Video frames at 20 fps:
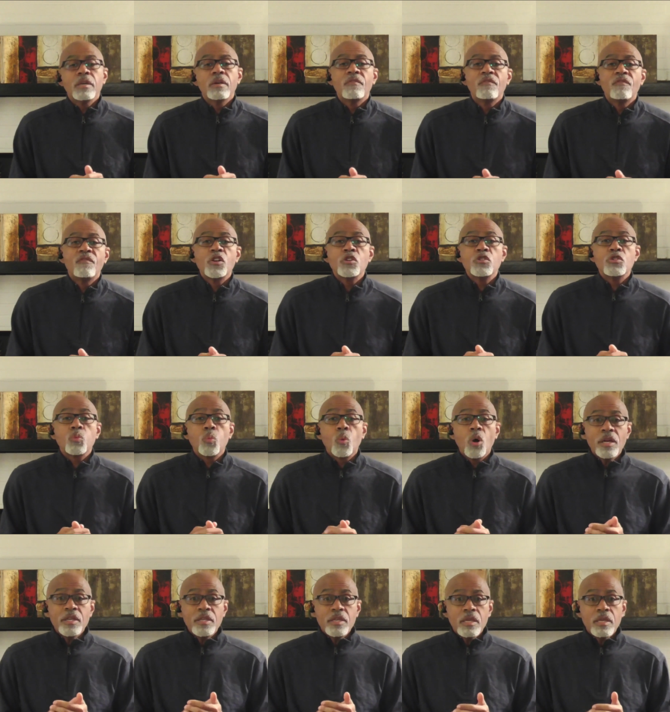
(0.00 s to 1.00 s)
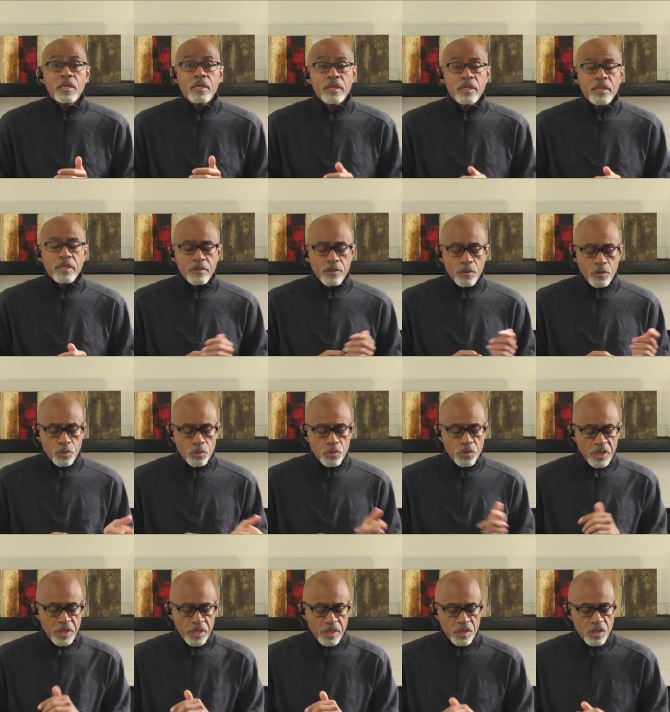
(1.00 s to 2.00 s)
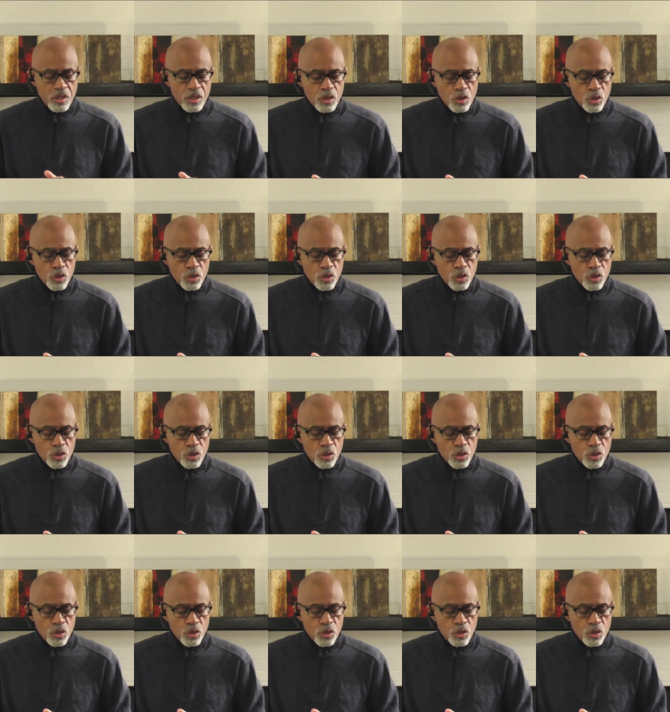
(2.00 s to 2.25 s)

verse 1 through 6.